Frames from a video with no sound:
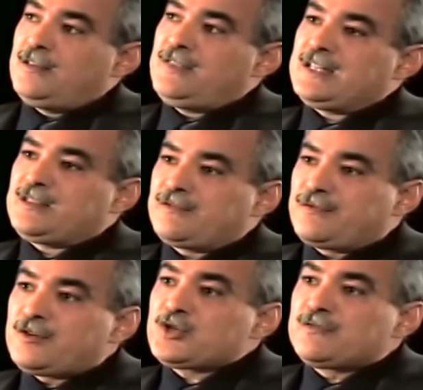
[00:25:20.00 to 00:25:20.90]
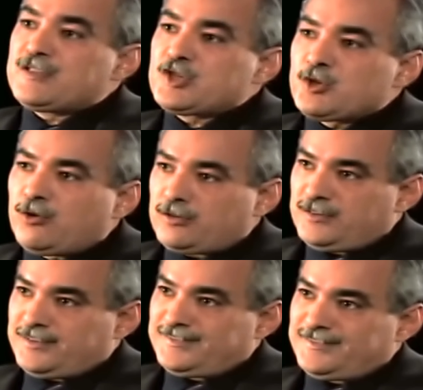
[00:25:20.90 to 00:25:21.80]
that the verse of the sword
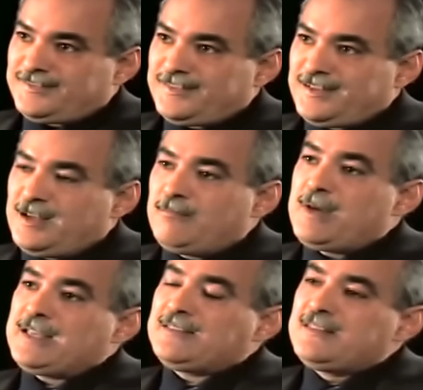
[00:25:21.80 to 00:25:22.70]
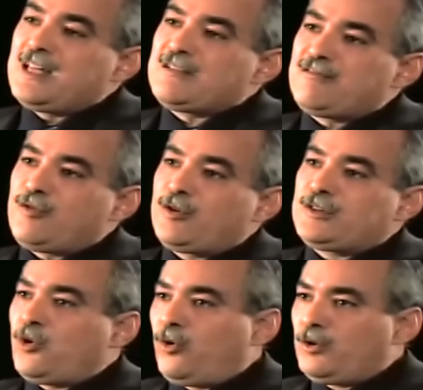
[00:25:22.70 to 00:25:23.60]
made null and
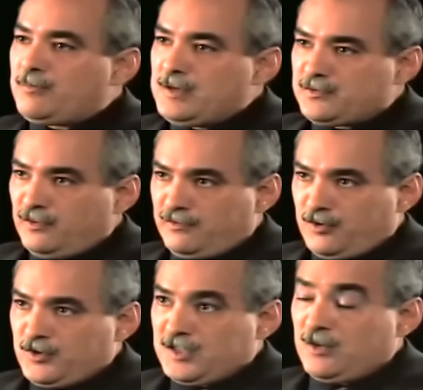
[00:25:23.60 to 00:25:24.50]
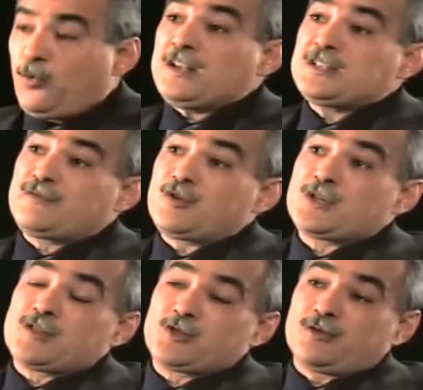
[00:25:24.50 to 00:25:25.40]
void all the peaceful verses. And what does the
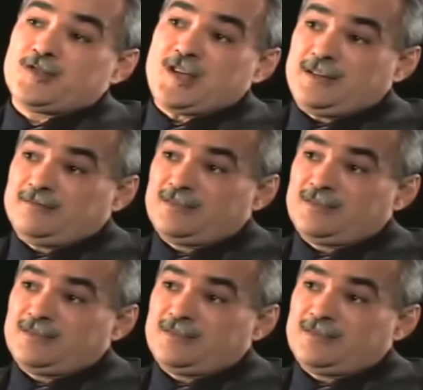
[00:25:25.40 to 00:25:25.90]
verse of the sword say?